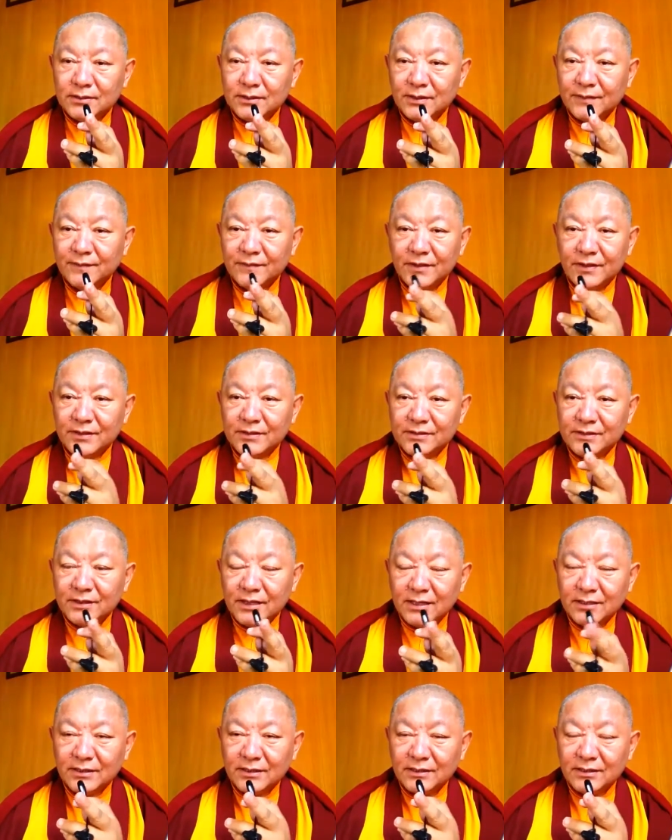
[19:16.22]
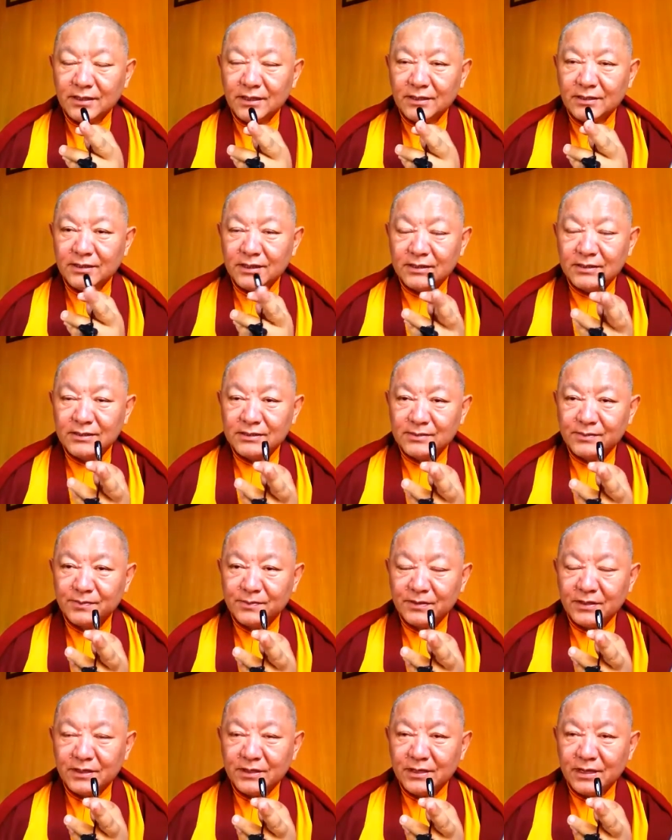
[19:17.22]
If there is nothing there,
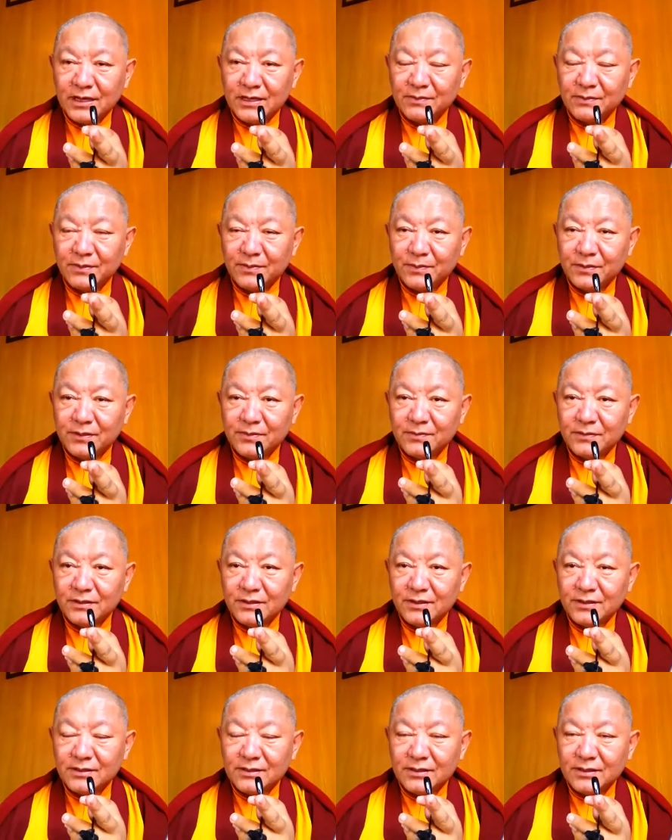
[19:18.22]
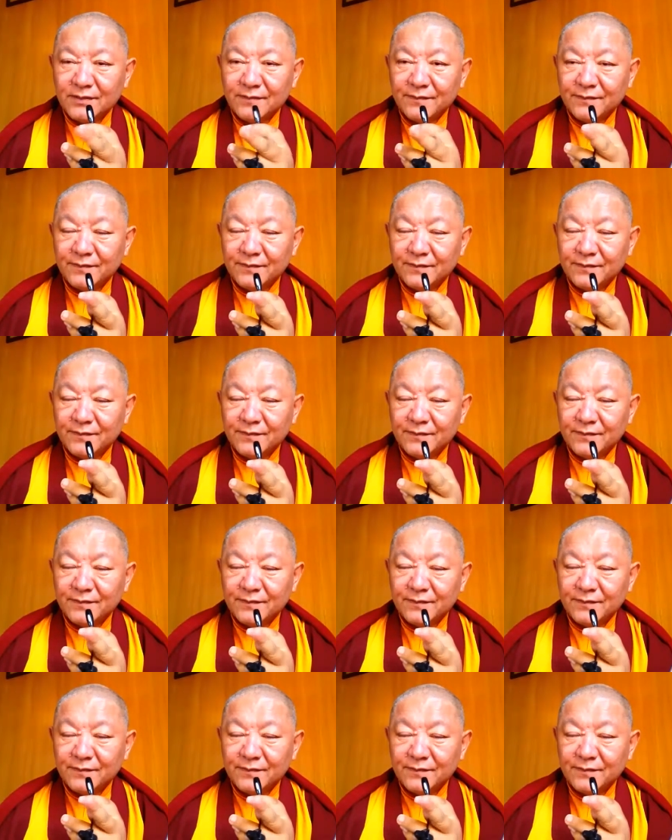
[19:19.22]
that can be permanent.